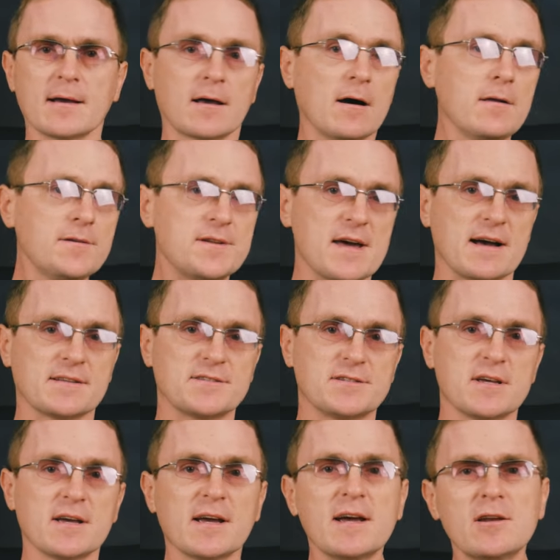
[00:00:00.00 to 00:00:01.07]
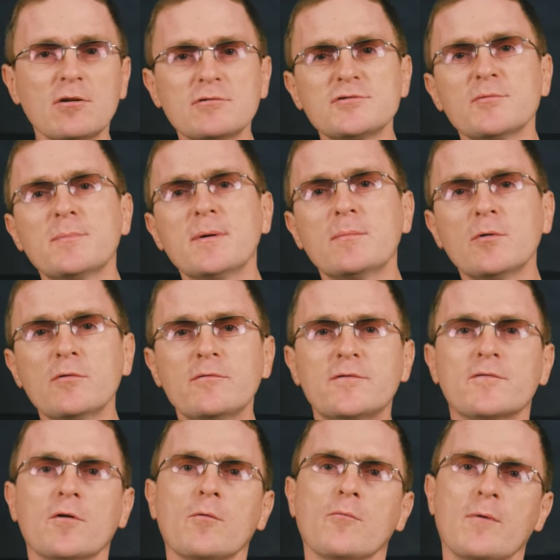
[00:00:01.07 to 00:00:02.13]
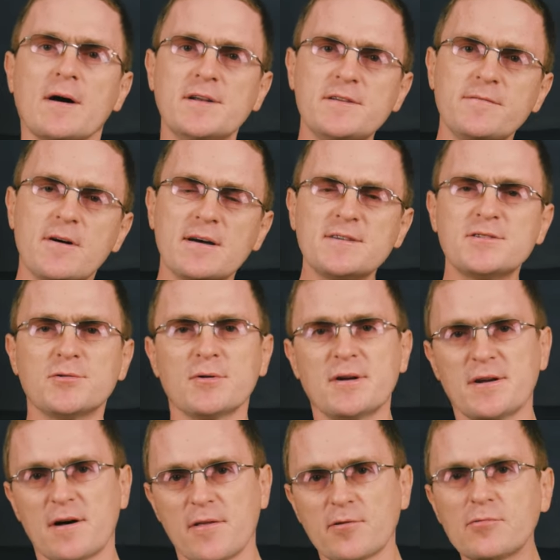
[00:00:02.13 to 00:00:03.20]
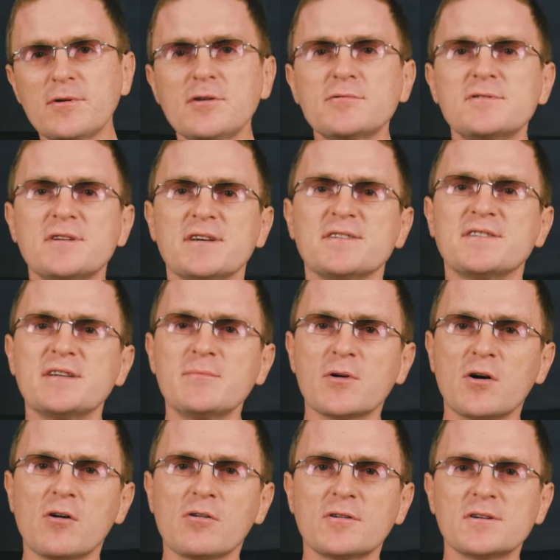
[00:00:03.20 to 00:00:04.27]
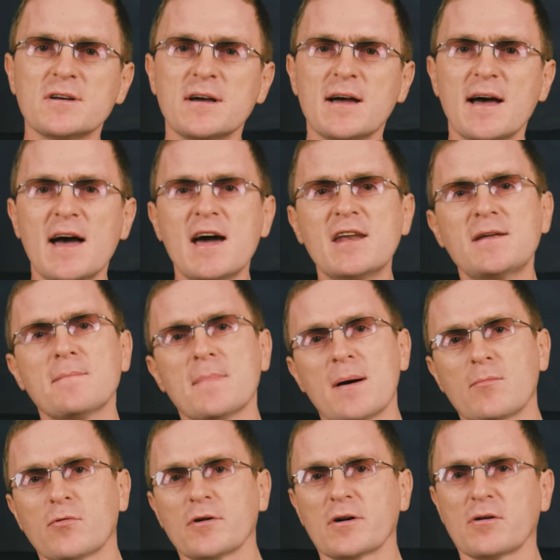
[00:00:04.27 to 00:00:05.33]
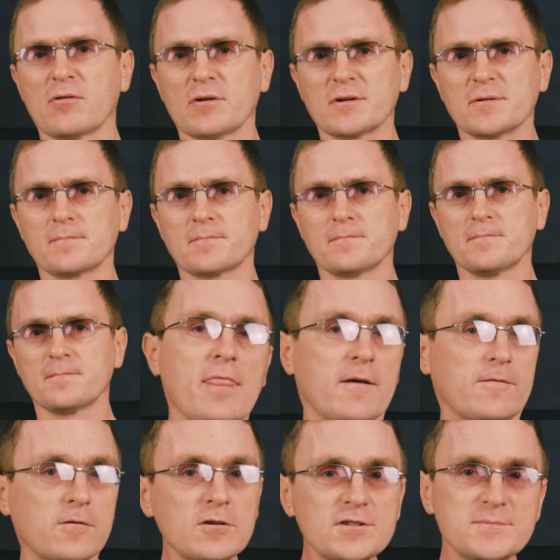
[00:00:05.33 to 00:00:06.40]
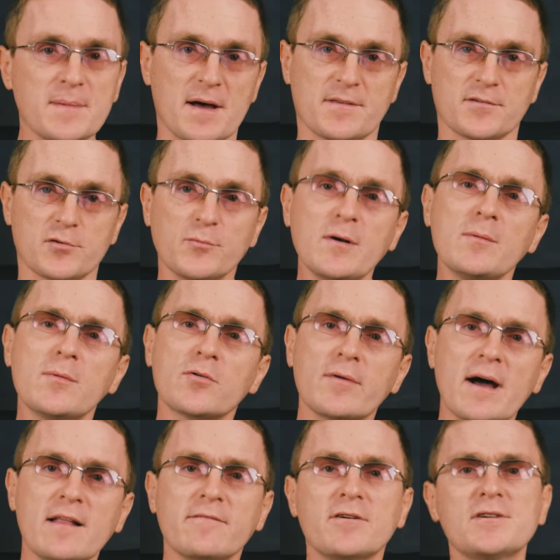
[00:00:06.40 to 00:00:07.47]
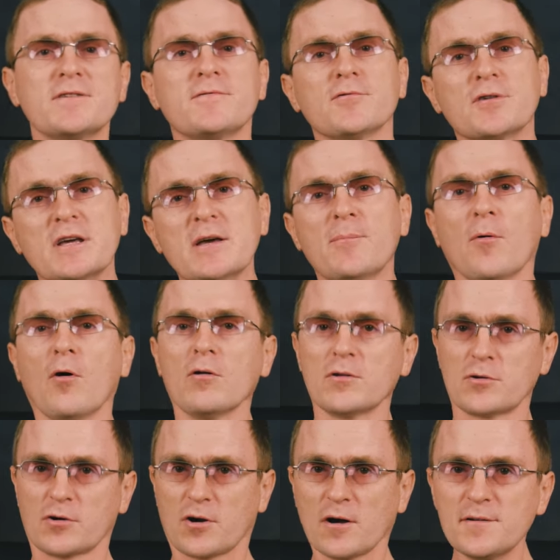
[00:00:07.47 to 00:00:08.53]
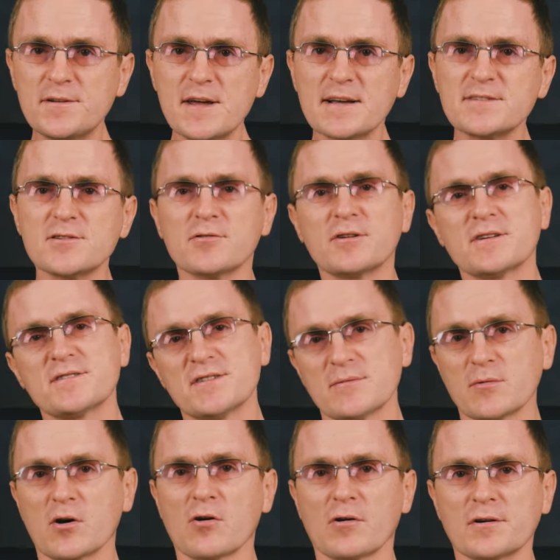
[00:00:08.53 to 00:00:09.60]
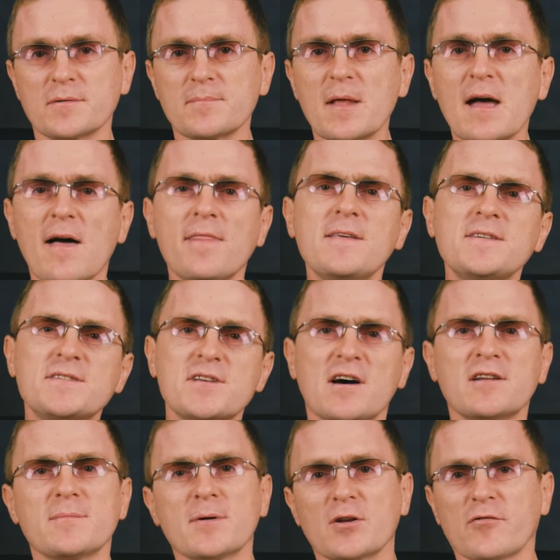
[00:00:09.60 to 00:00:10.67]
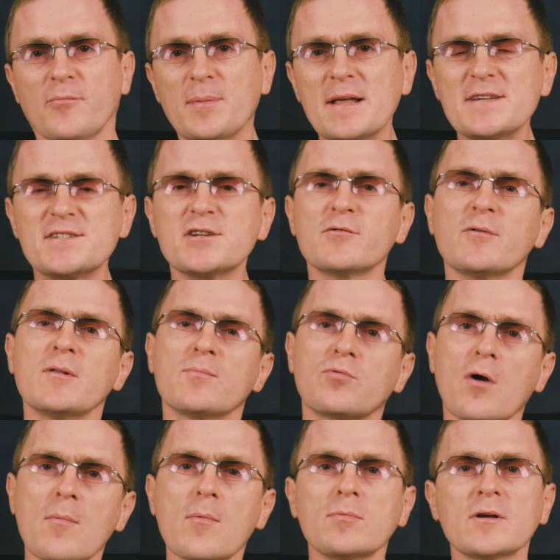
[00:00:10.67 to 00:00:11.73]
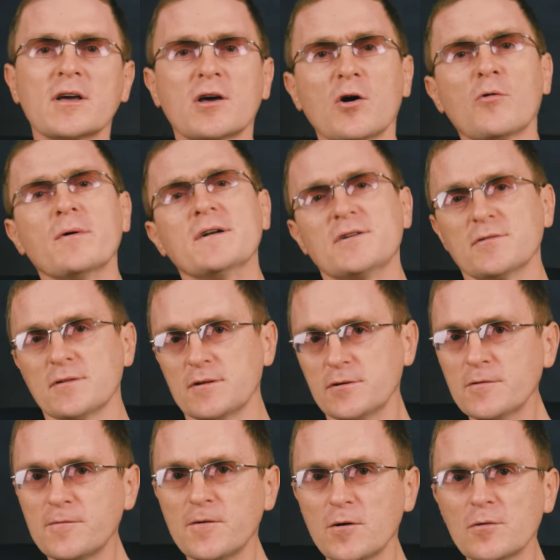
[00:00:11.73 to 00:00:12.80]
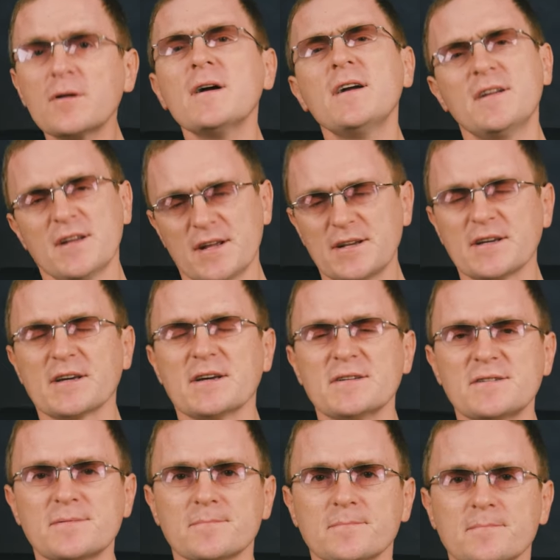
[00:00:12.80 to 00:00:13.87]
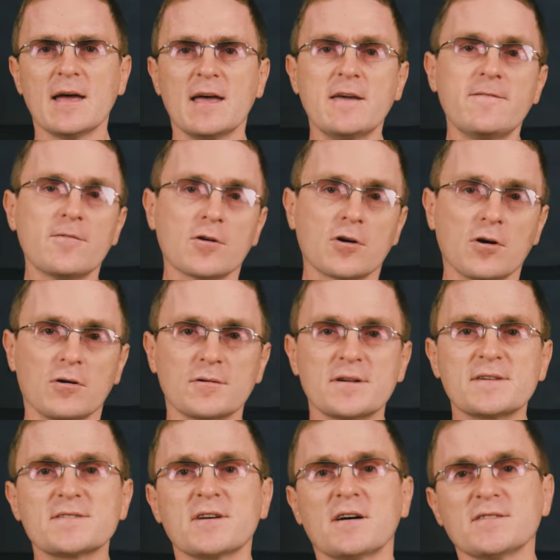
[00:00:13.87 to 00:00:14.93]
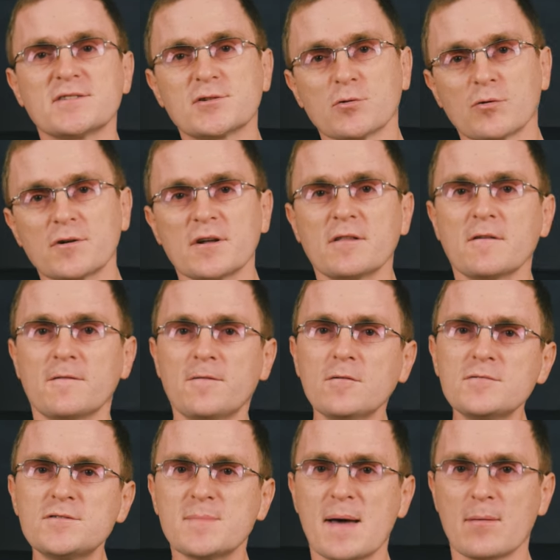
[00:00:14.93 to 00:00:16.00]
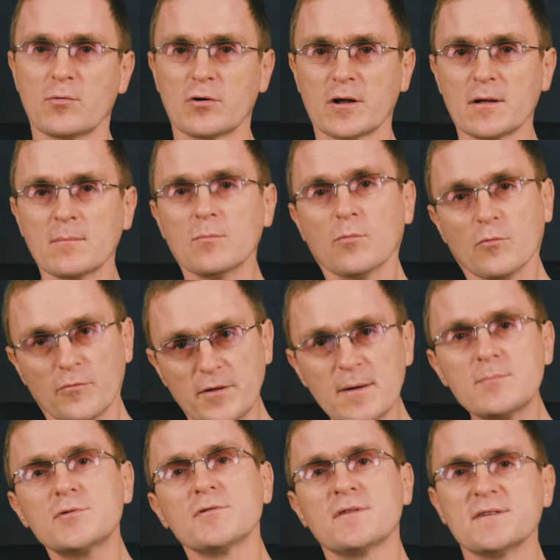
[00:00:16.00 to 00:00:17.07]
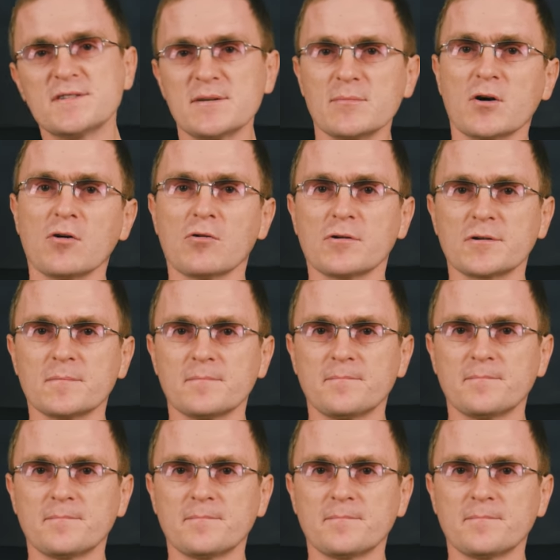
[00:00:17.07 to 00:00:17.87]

Contacts can also be moved from one device to another using a SIM card and a memory card. The first method will be relevant if you keep all your contacts on a SIM card. This tiny bit of plastic will probably go into the new phone in any case. If your contacts are stored in the phone's memory, move them to the SIM card.